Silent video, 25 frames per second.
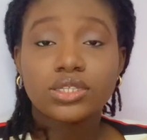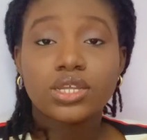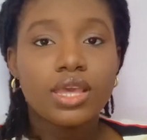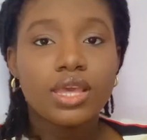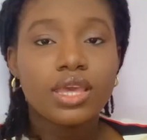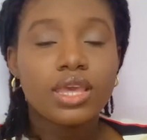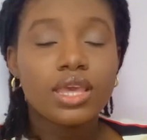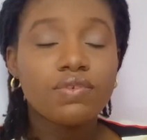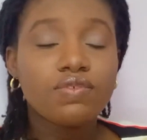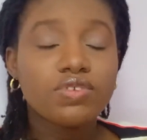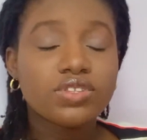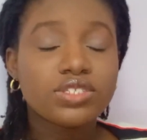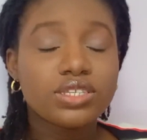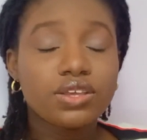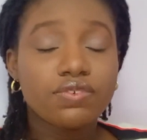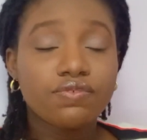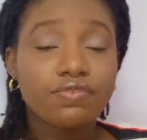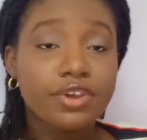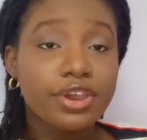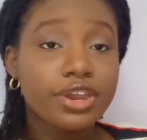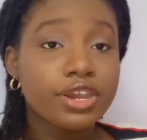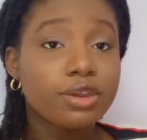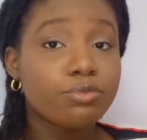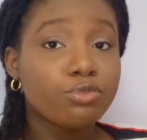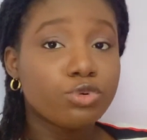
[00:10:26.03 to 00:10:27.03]
If it's a
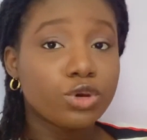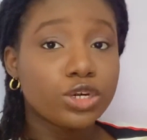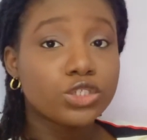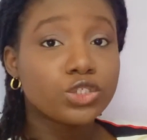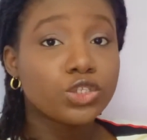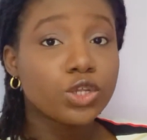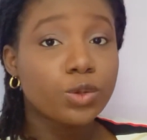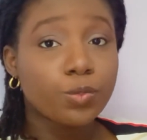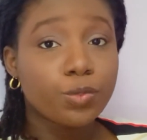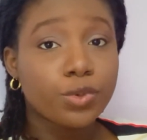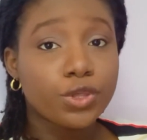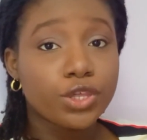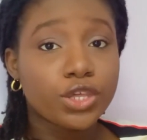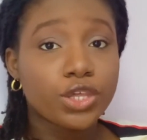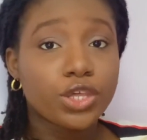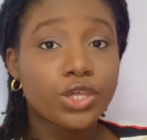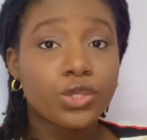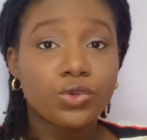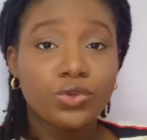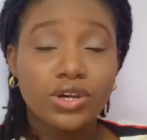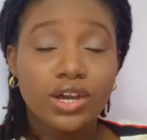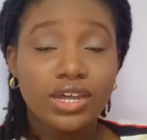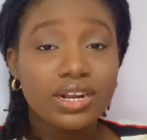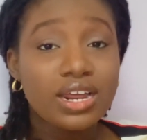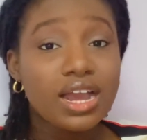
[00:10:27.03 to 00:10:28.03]
very broad topic, you
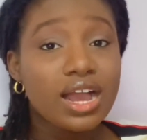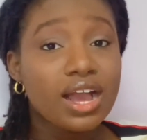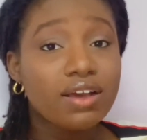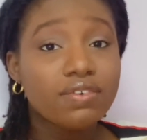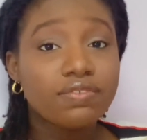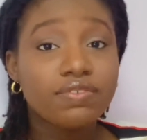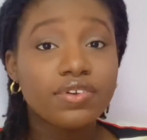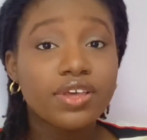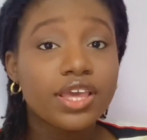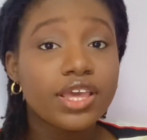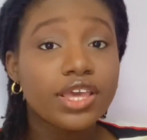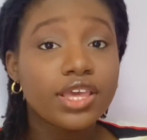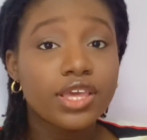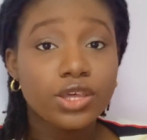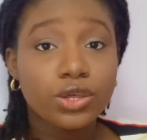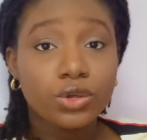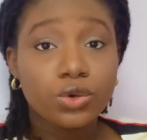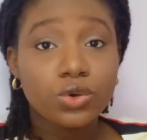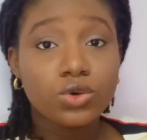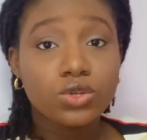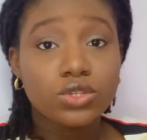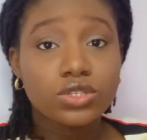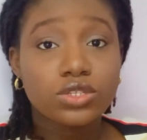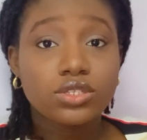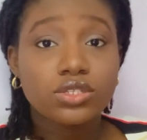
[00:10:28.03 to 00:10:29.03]
can have a
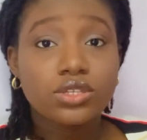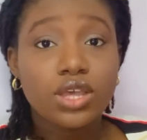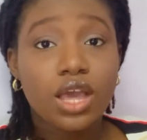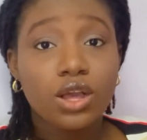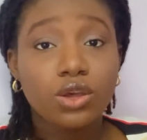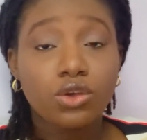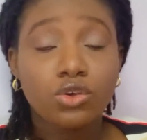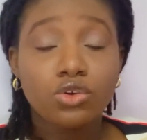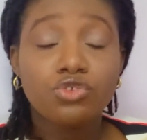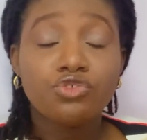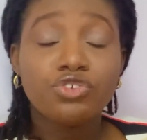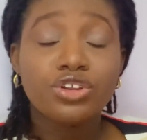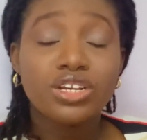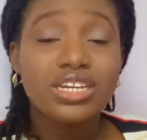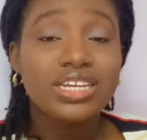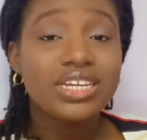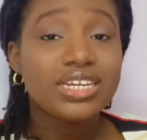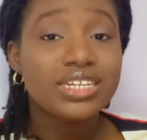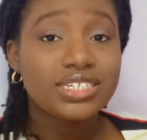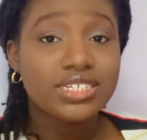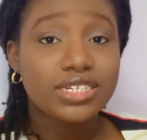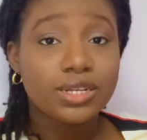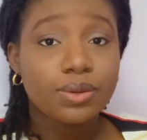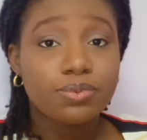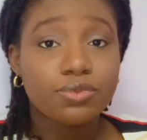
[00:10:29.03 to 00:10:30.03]
course and go really in
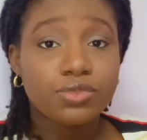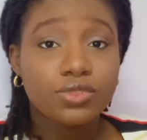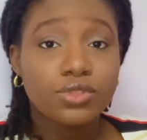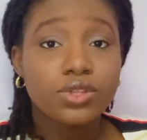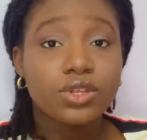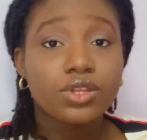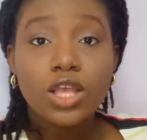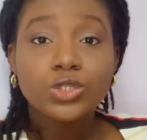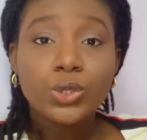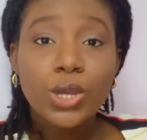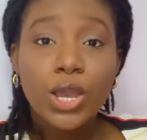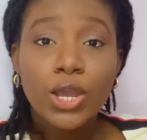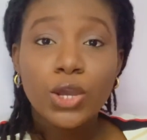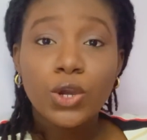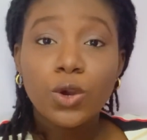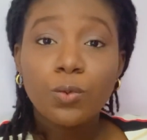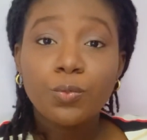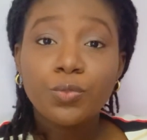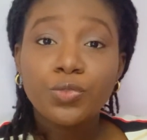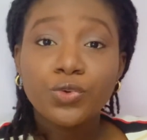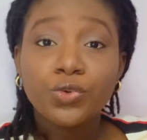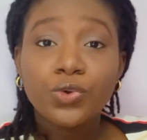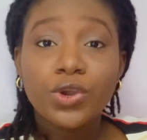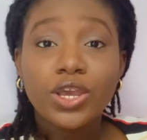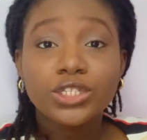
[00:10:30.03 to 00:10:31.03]
depth. So I hope
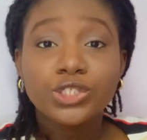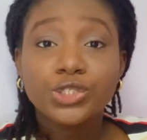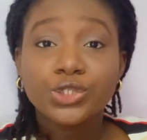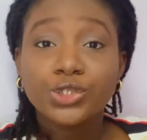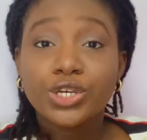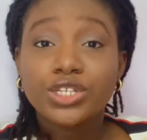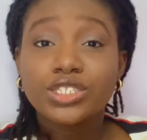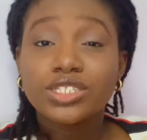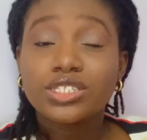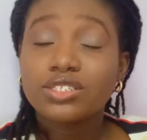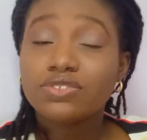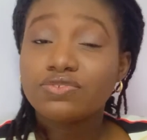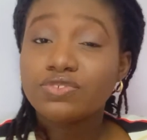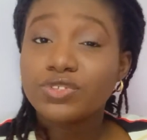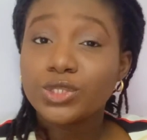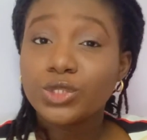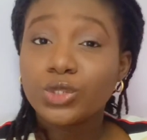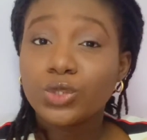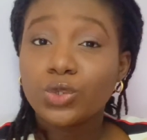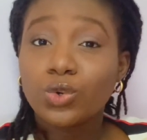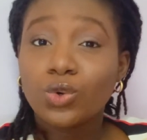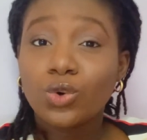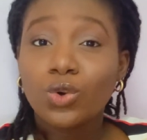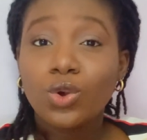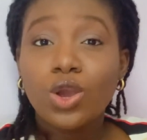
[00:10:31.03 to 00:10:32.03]
you enjoyed this
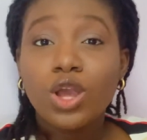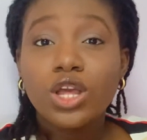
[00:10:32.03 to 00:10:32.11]
video.